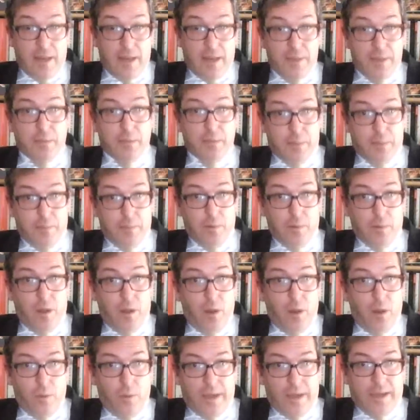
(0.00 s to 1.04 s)
I think people
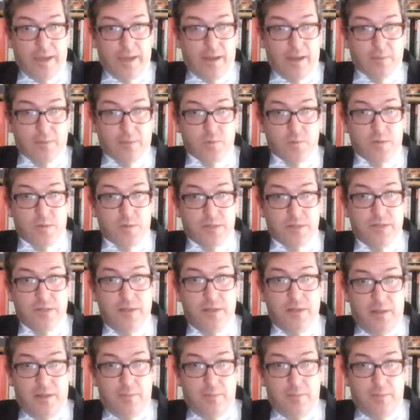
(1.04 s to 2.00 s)
are waking up to it,